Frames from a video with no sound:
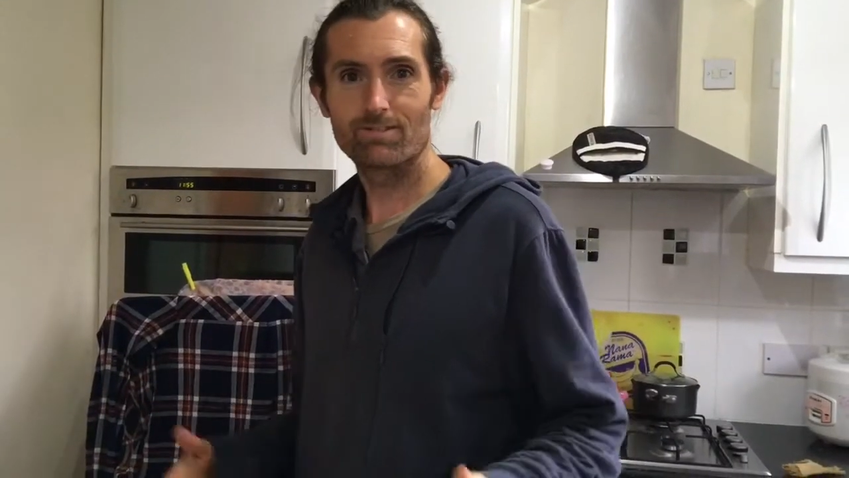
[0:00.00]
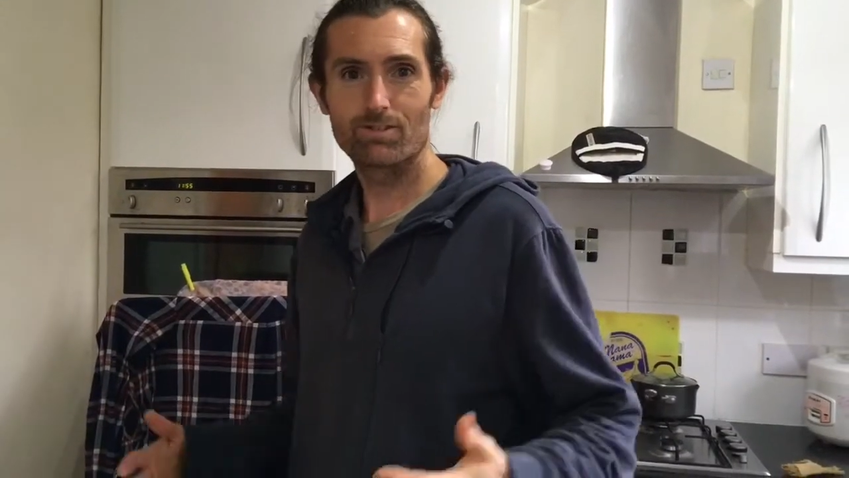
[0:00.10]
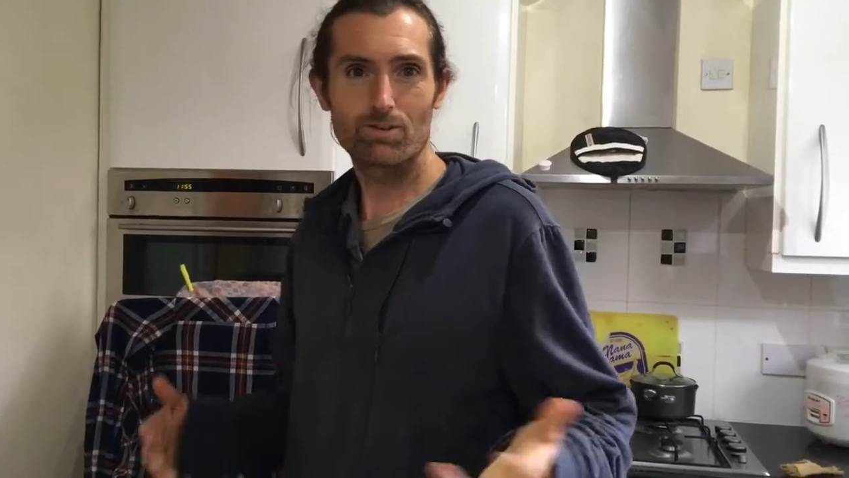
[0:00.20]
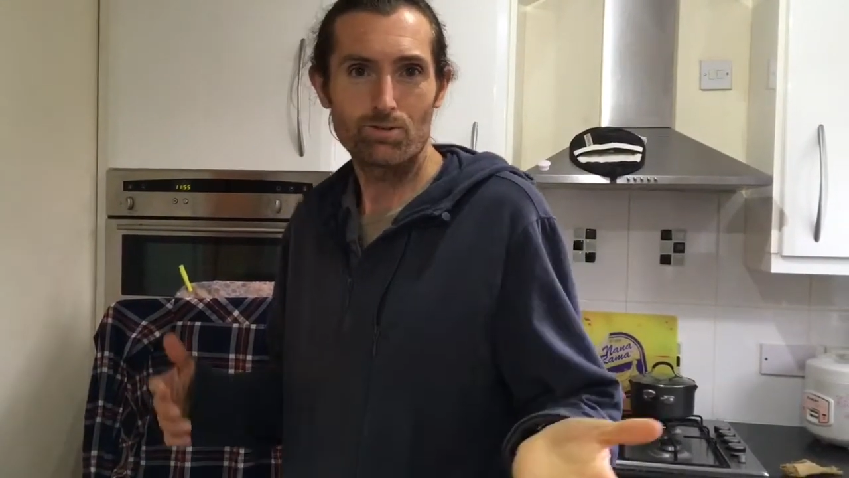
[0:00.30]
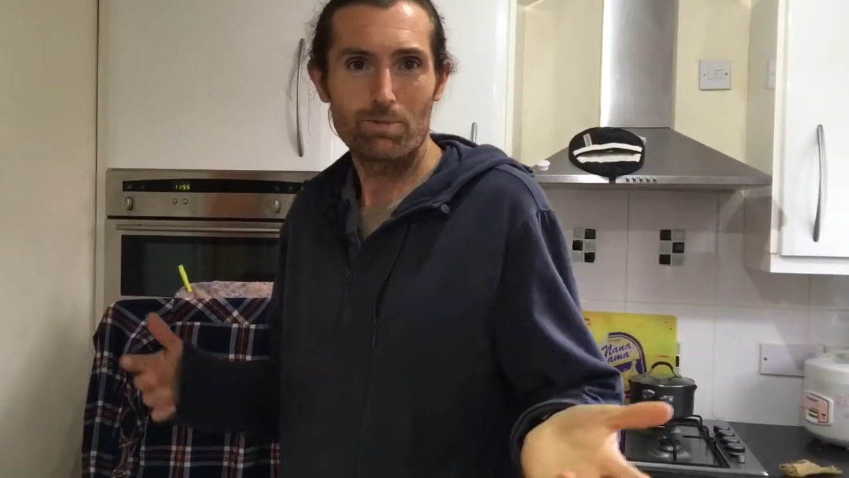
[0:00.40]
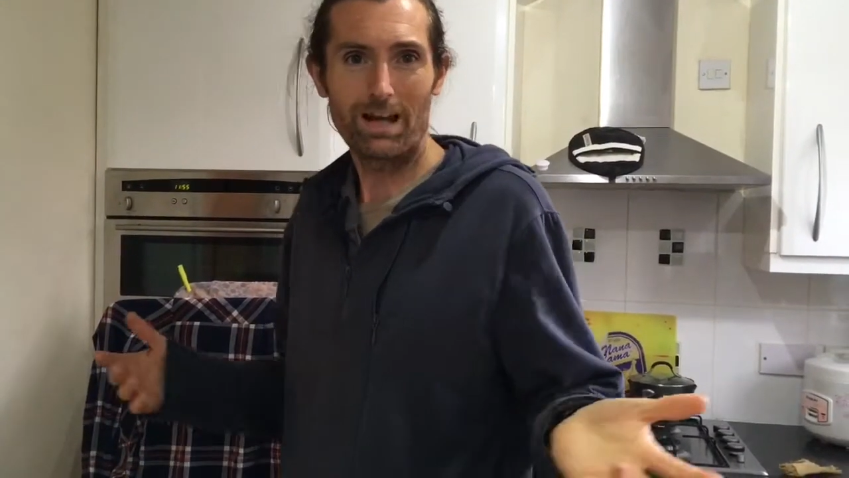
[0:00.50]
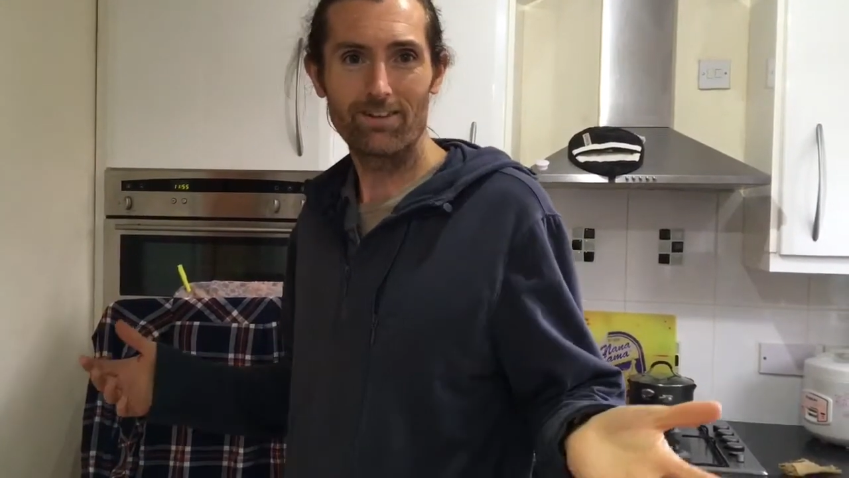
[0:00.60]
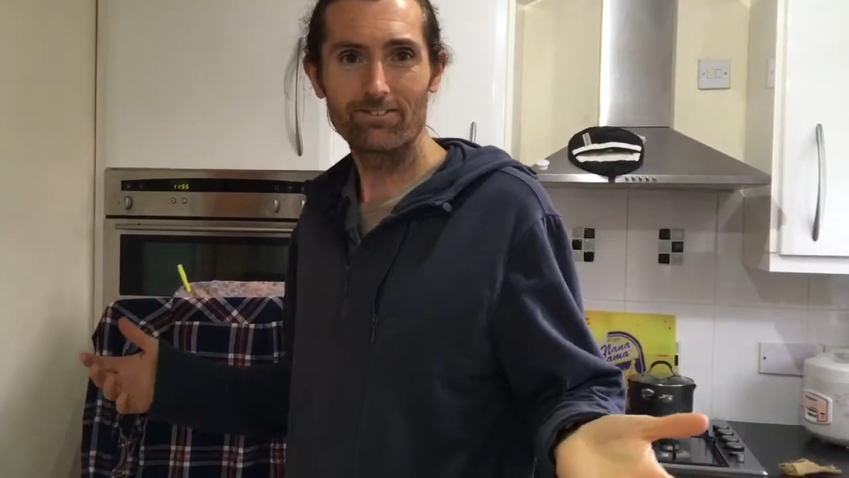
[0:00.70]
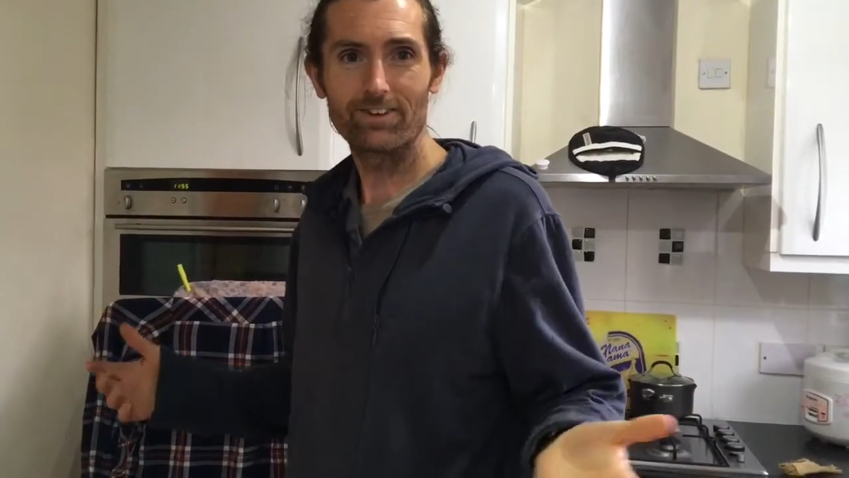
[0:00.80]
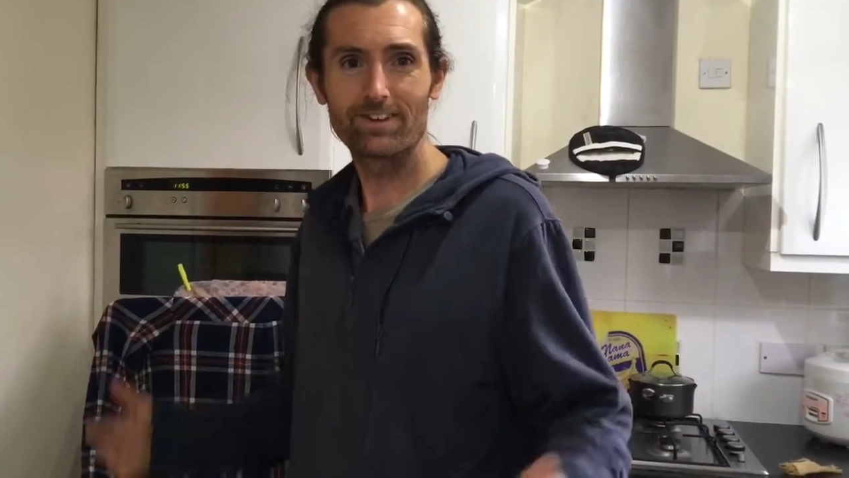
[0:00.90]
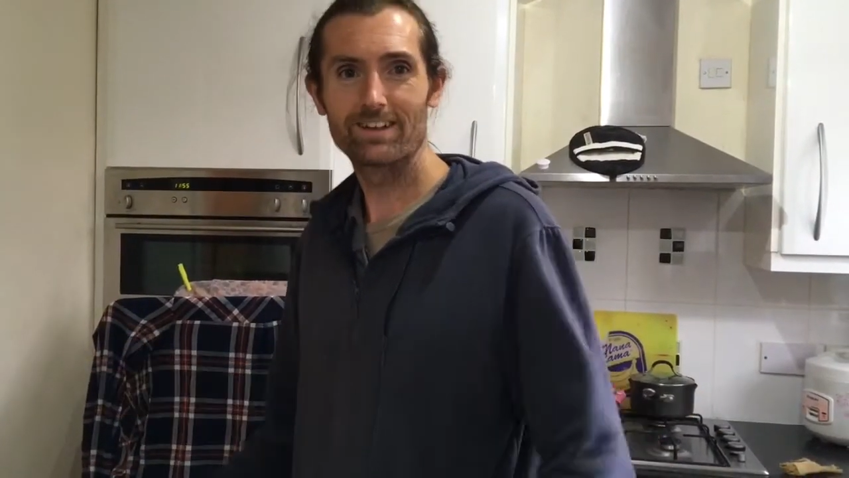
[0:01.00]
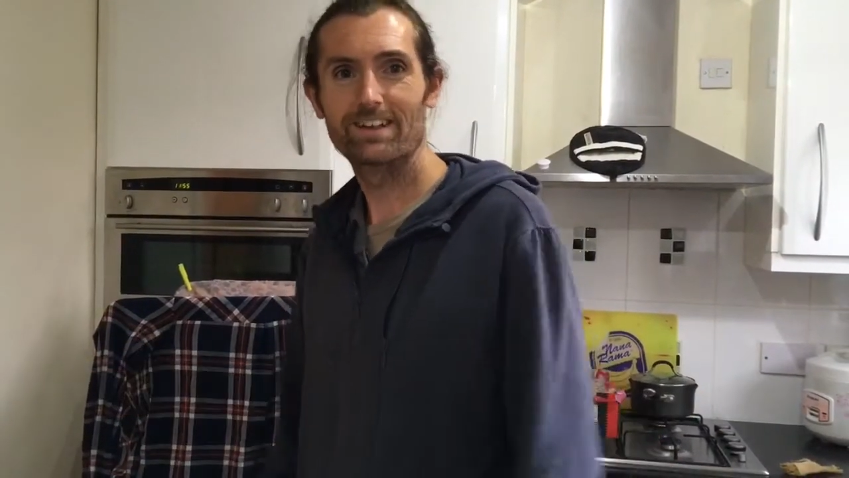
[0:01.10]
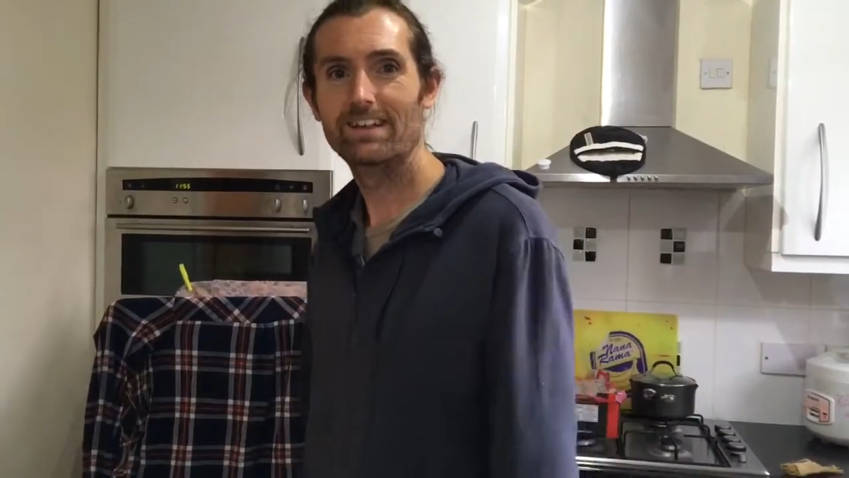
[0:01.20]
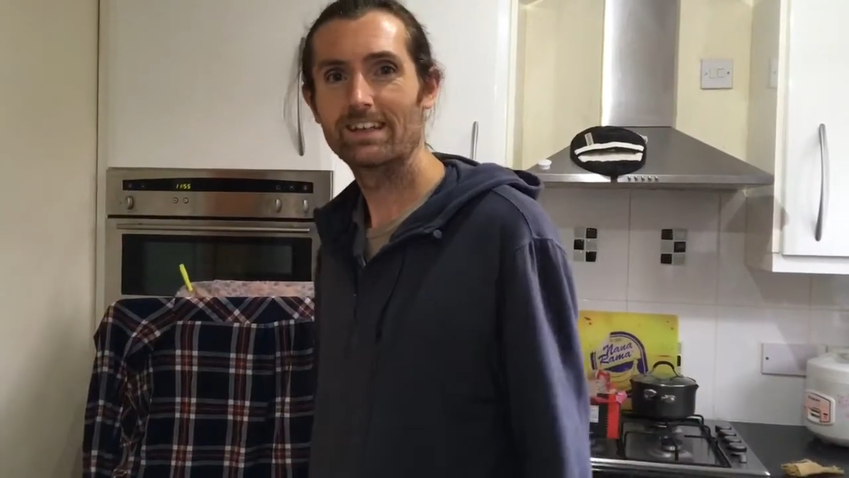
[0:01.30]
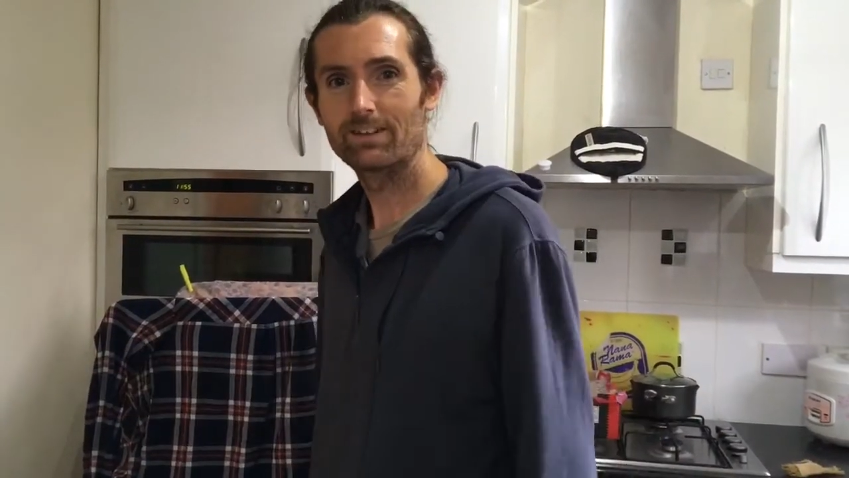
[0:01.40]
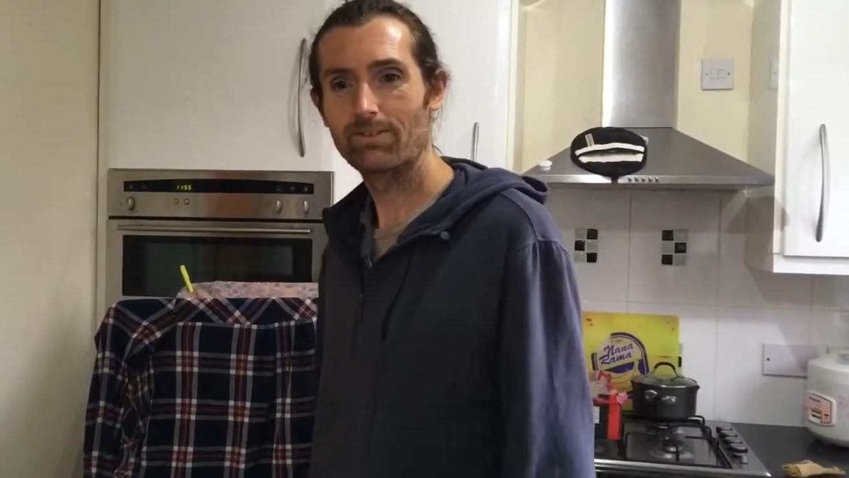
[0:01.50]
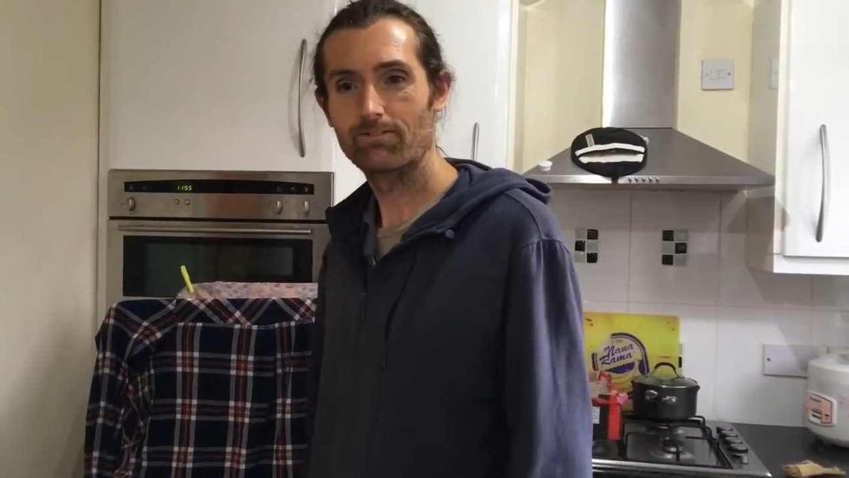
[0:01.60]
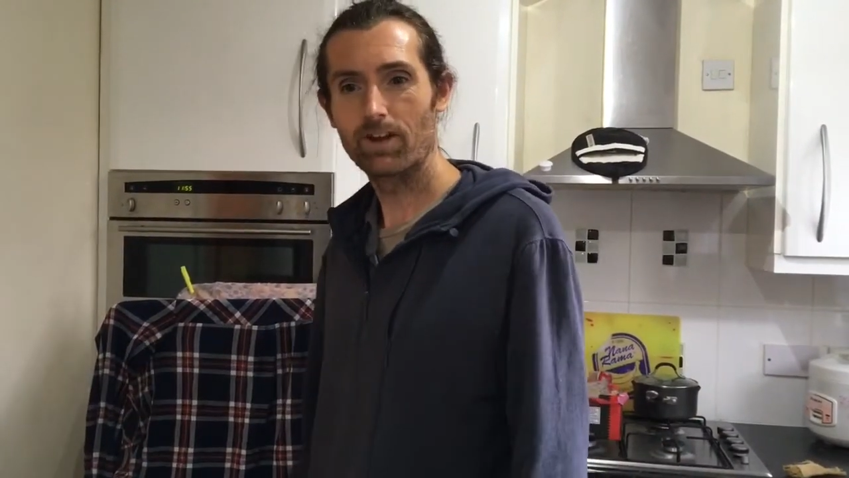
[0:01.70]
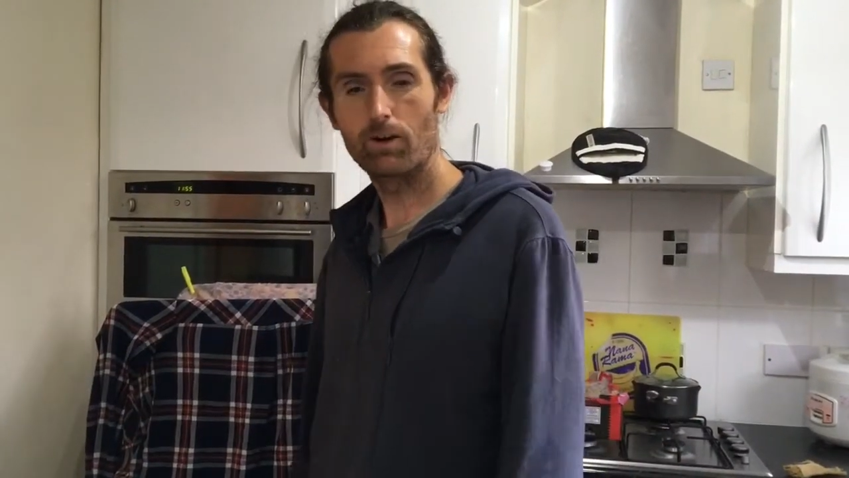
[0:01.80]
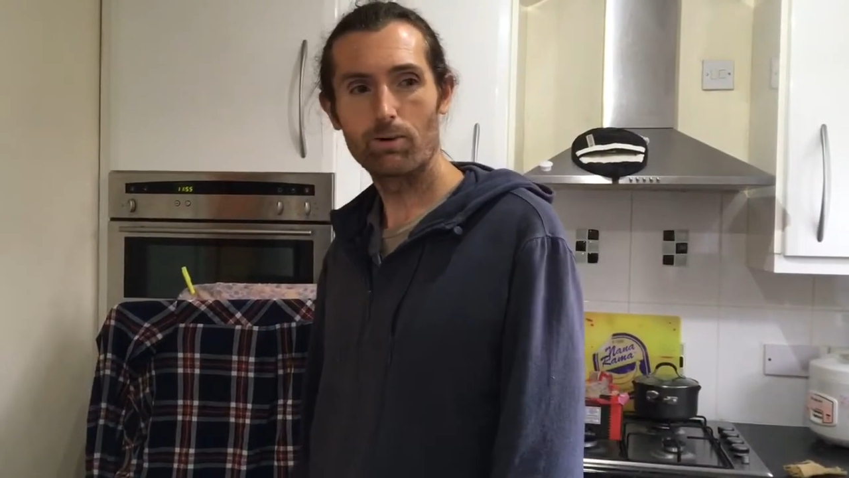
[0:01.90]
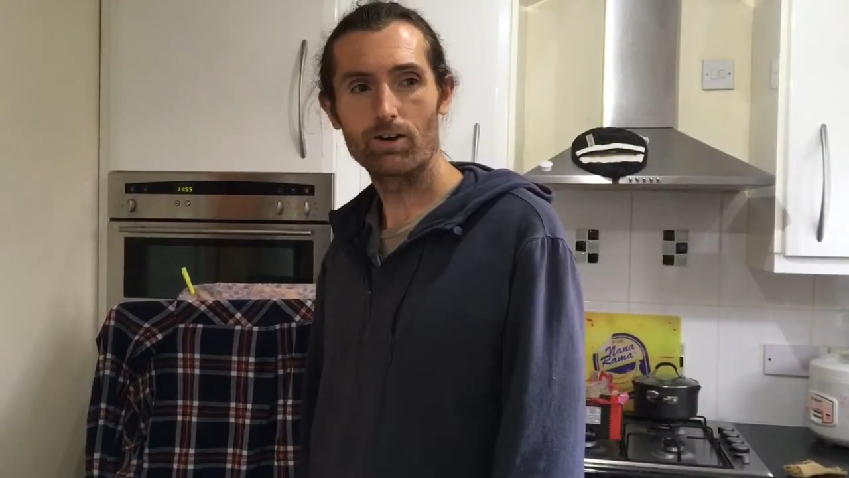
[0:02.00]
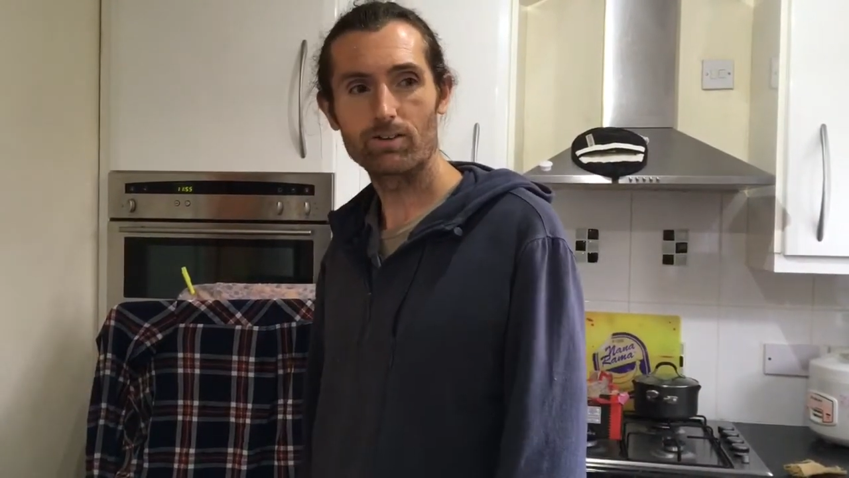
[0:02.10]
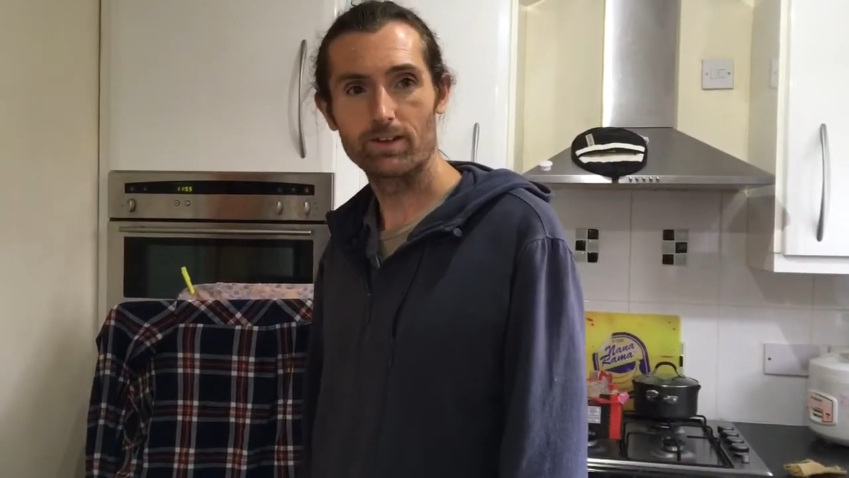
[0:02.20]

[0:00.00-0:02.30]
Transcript: 2 pound? He went, for the whole box,